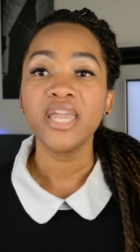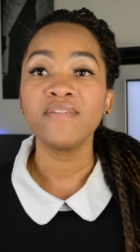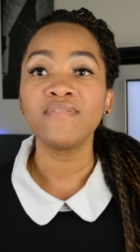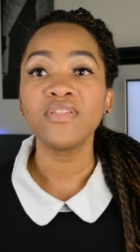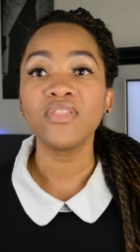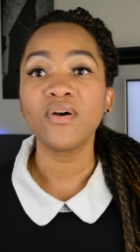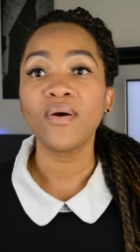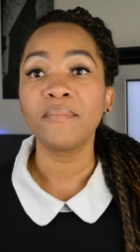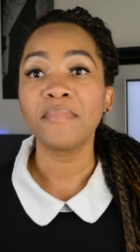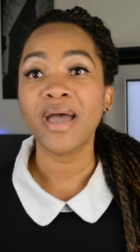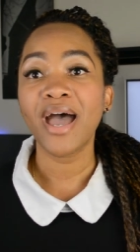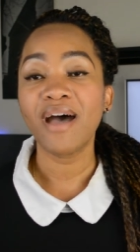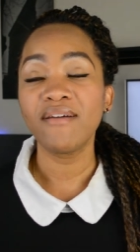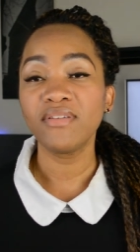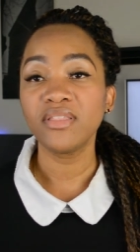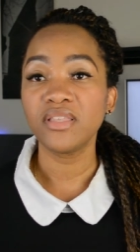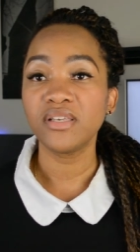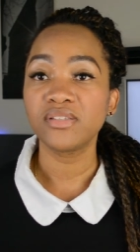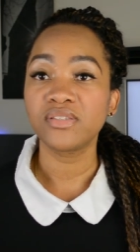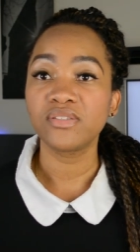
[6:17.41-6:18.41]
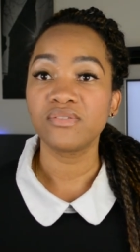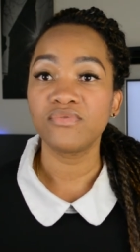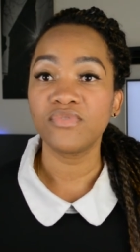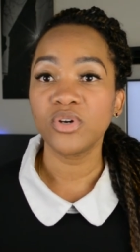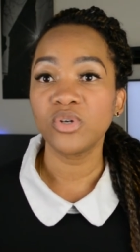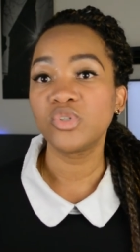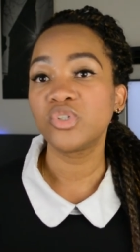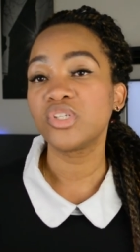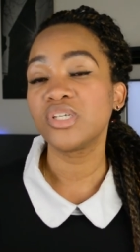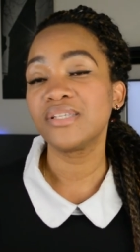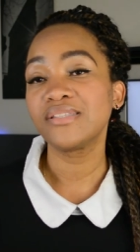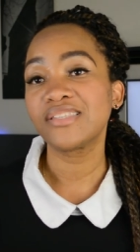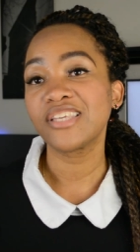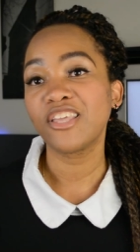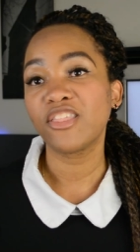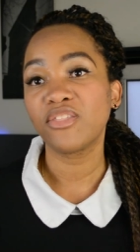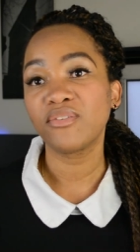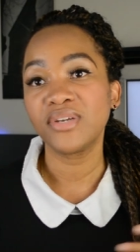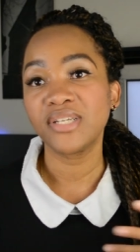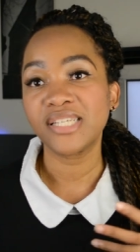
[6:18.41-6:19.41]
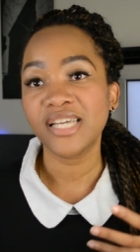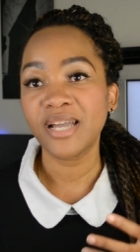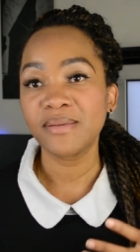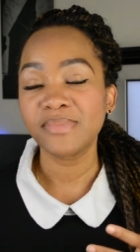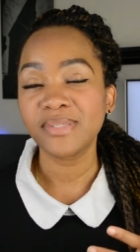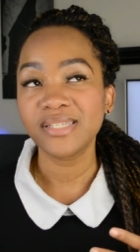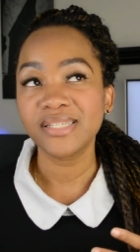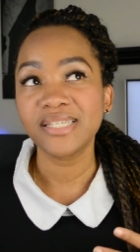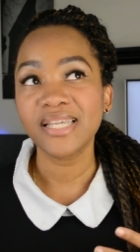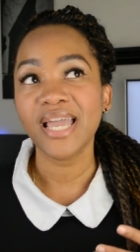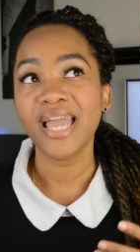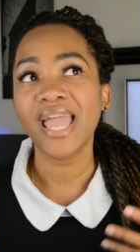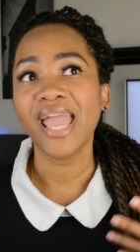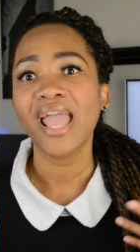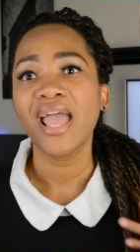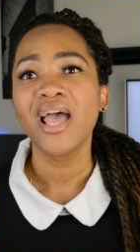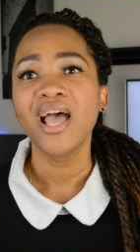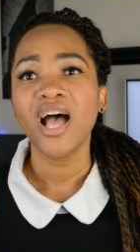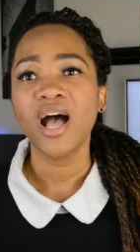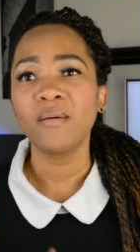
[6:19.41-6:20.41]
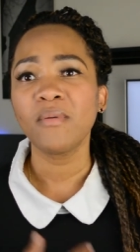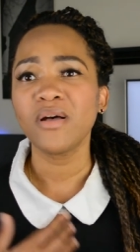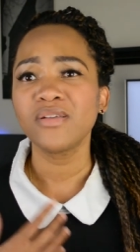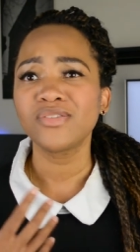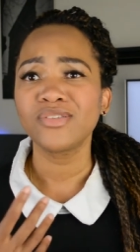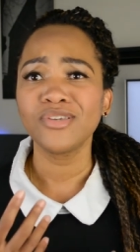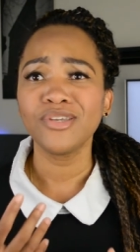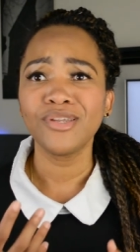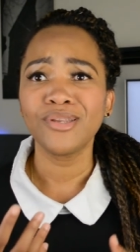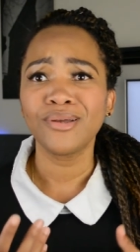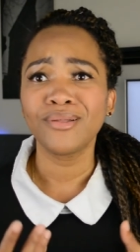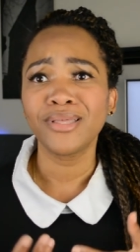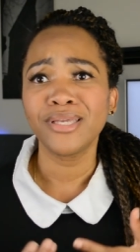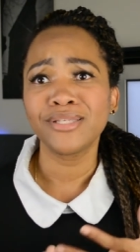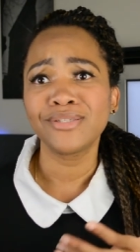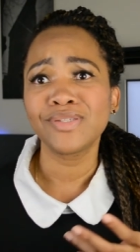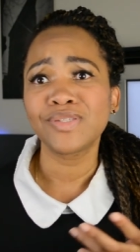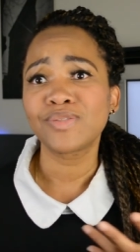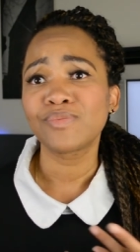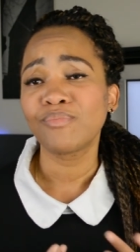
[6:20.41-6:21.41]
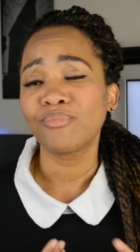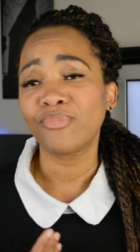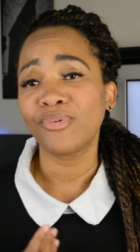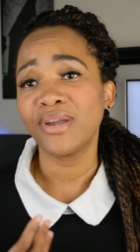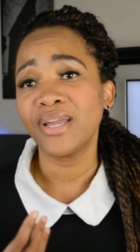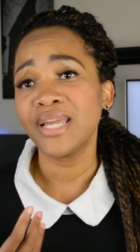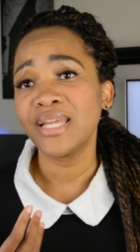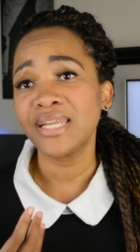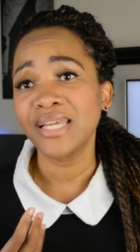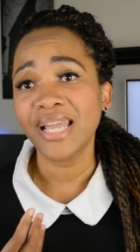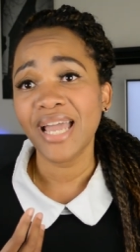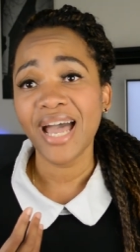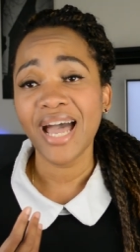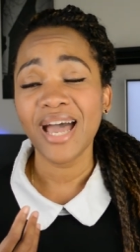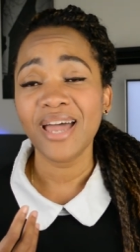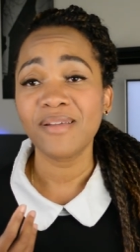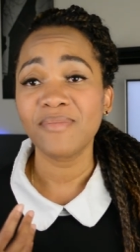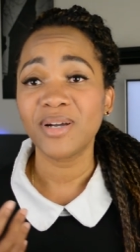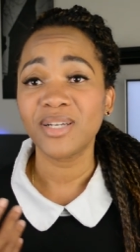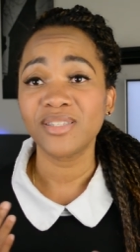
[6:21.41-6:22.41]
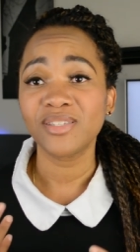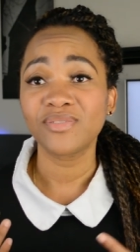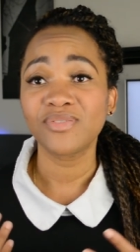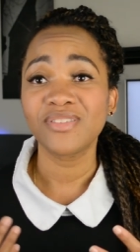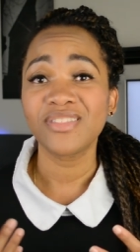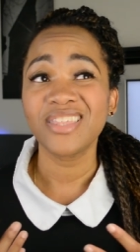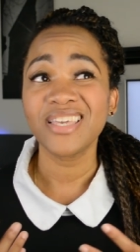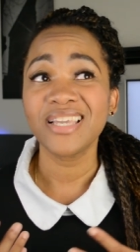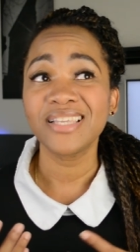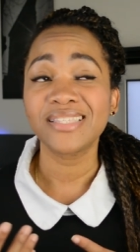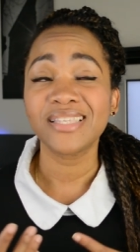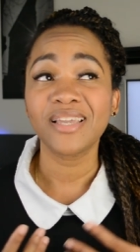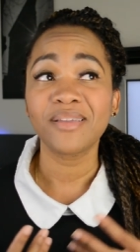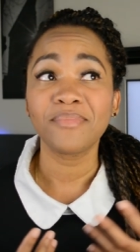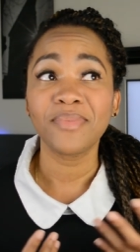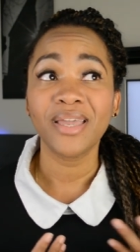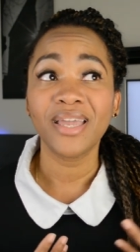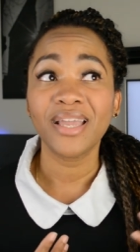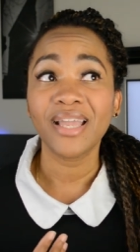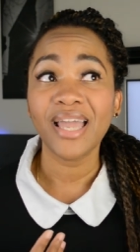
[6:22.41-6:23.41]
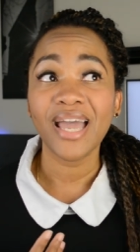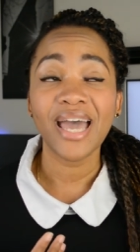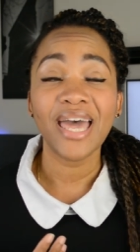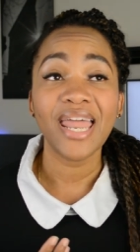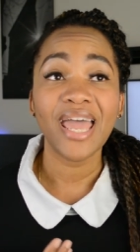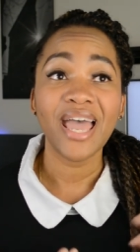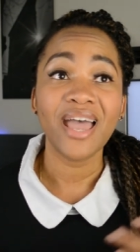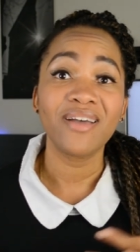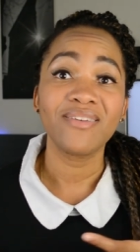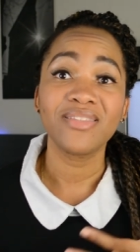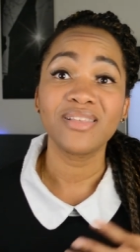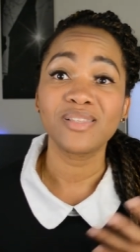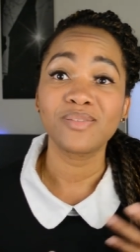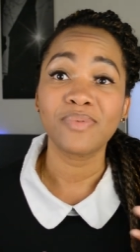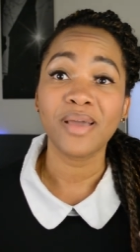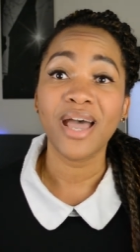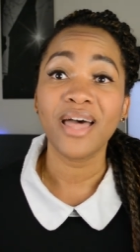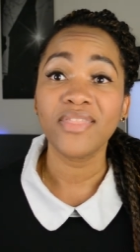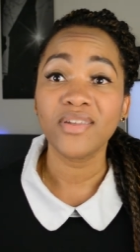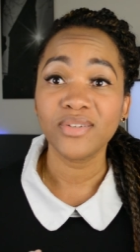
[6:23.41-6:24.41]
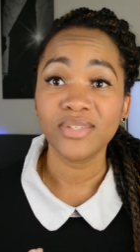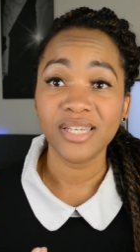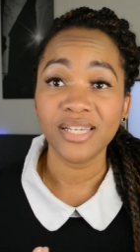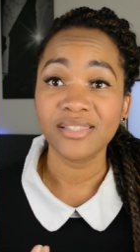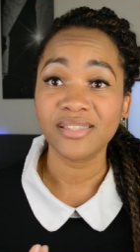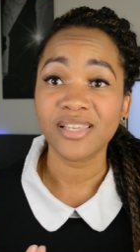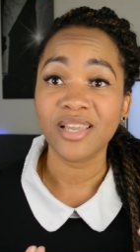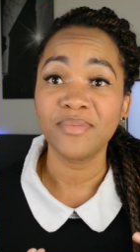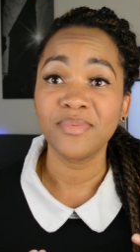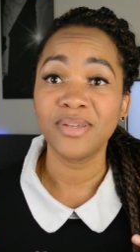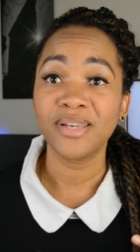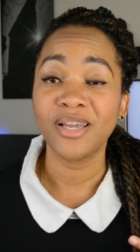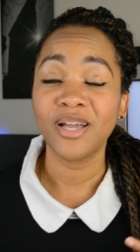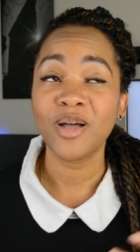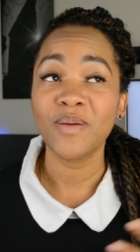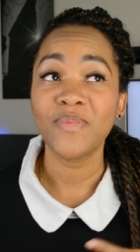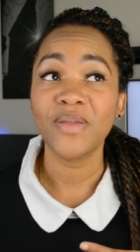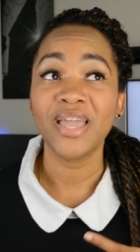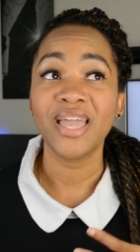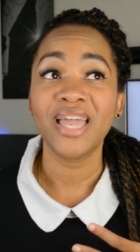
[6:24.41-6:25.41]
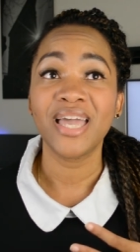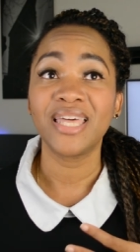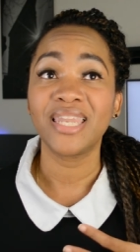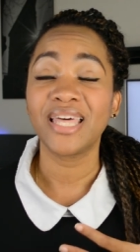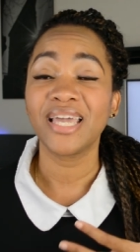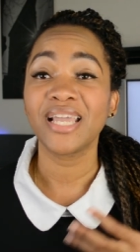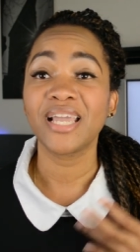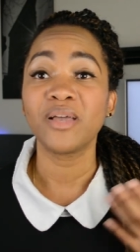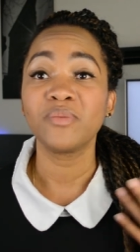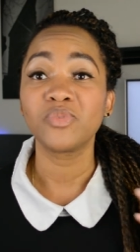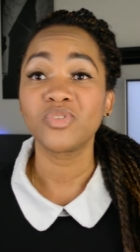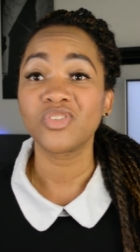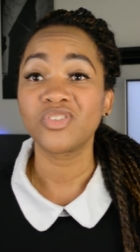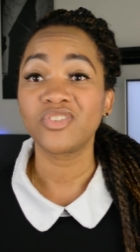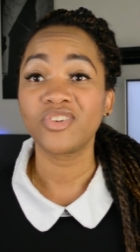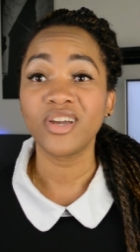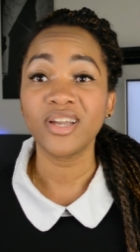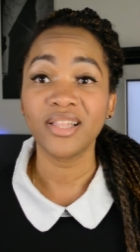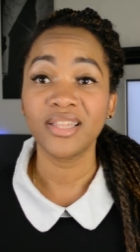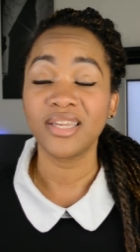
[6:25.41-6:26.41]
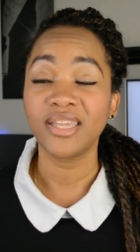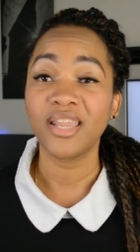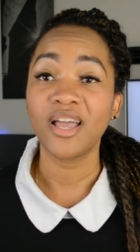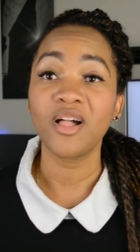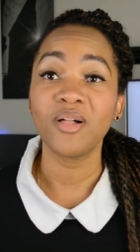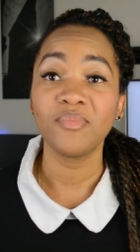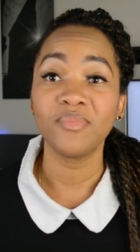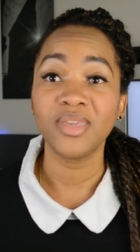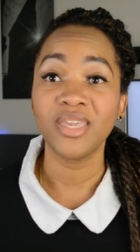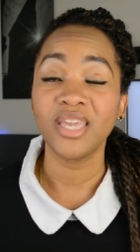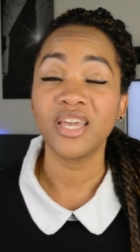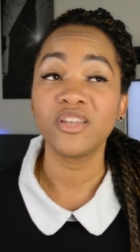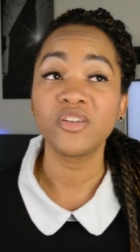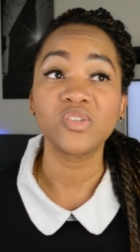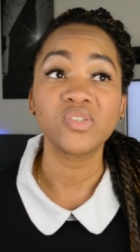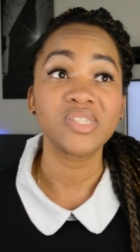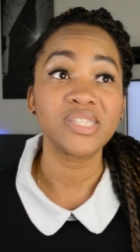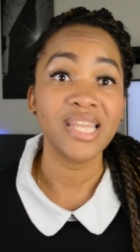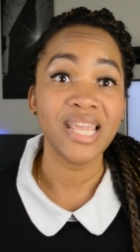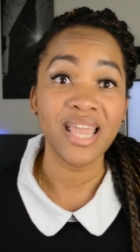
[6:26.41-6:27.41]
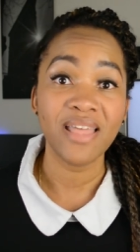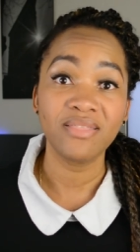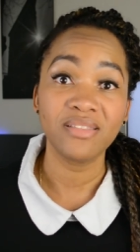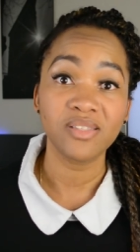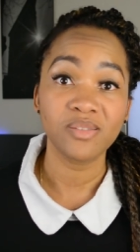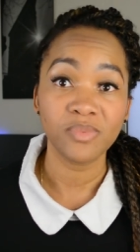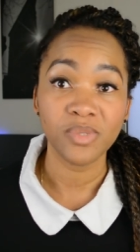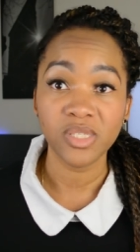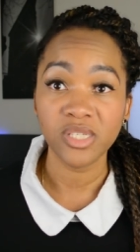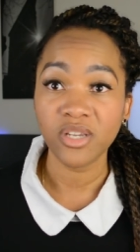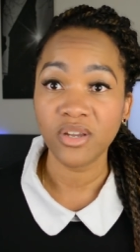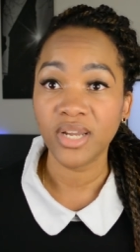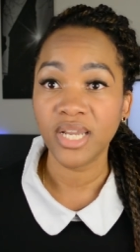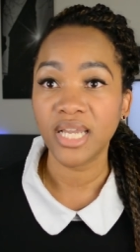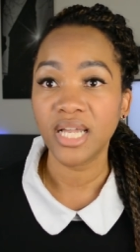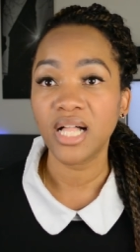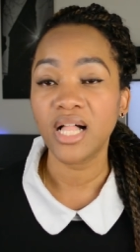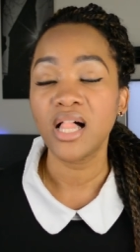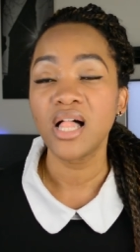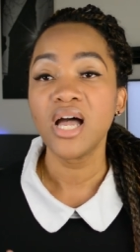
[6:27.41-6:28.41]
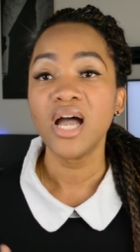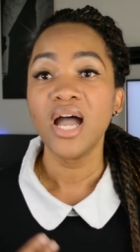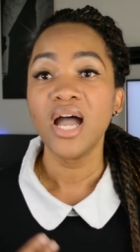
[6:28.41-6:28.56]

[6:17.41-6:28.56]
even though I'm having these devotions like 3 times a day, I'm also, you know, like just praying to God about different things. Like, man, God, I have this patho test coming up and like I'm struggling. Help me understand this material.